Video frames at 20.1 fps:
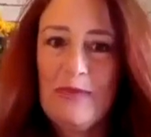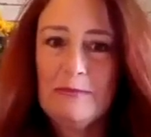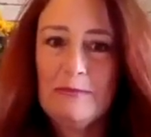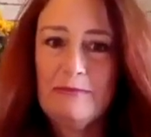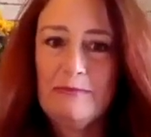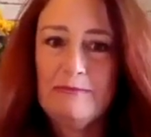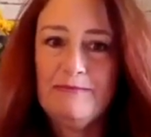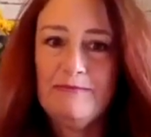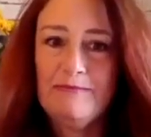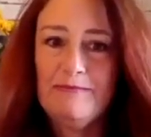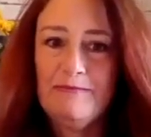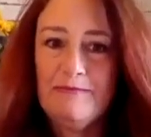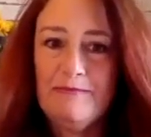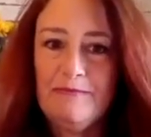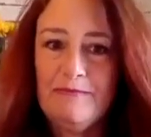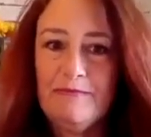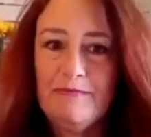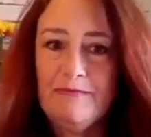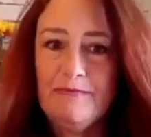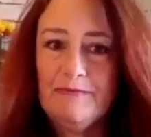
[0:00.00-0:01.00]

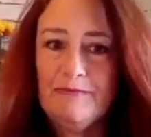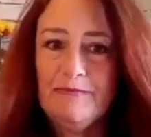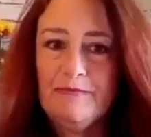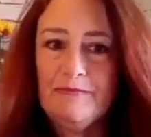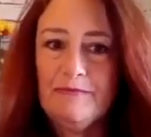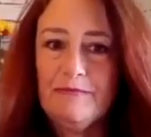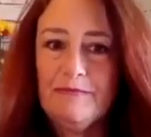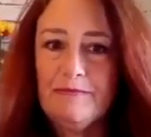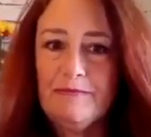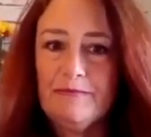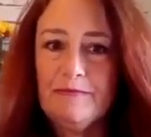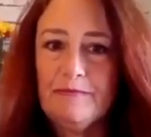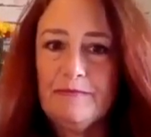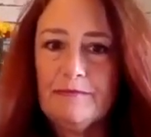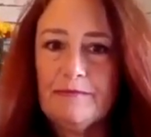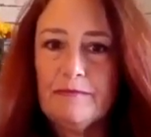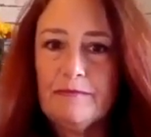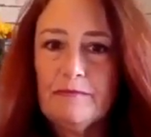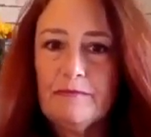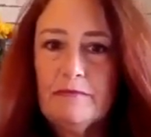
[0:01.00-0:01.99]

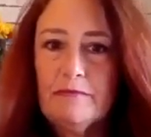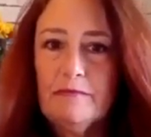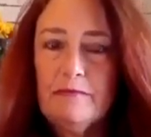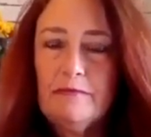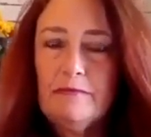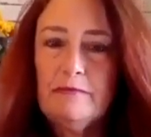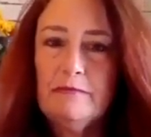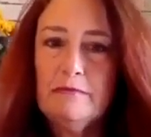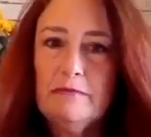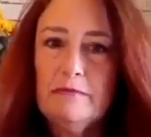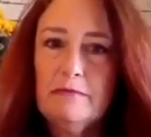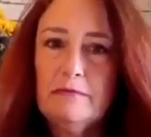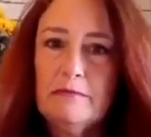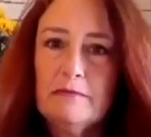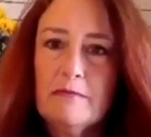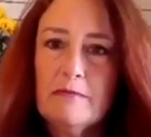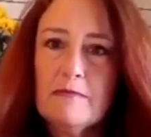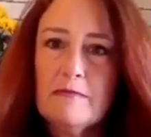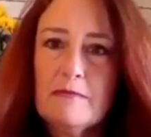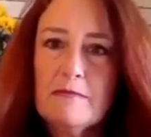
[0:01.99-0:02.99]

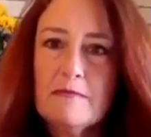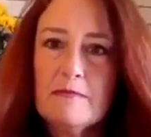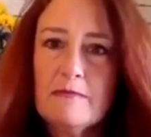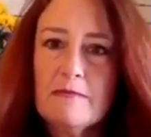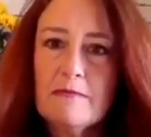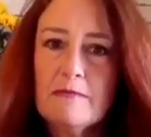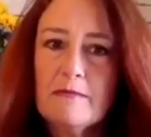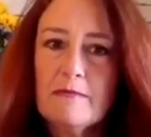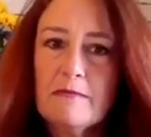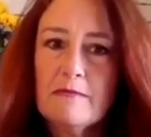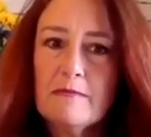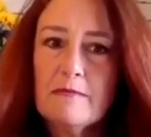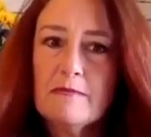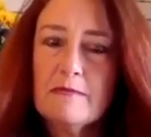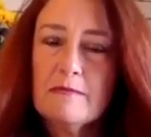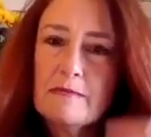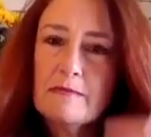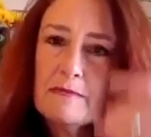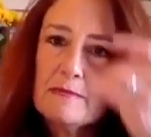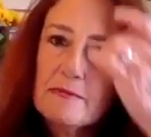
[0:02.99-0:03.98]

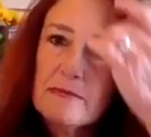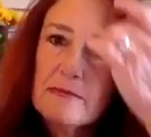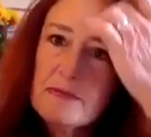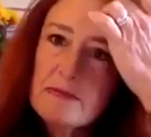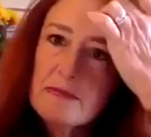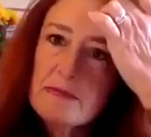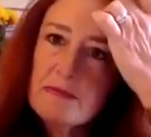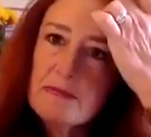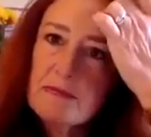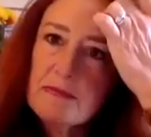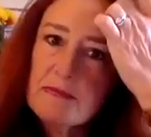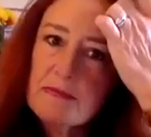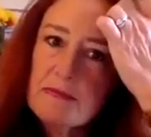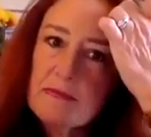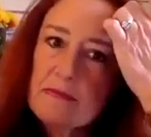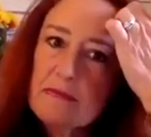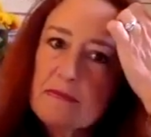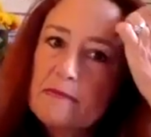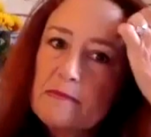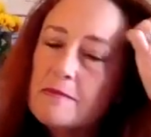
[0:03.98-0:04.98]

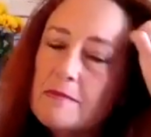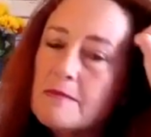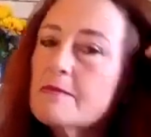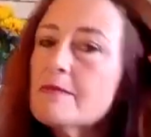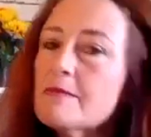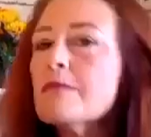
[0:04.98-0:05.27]
This person isn't speaking.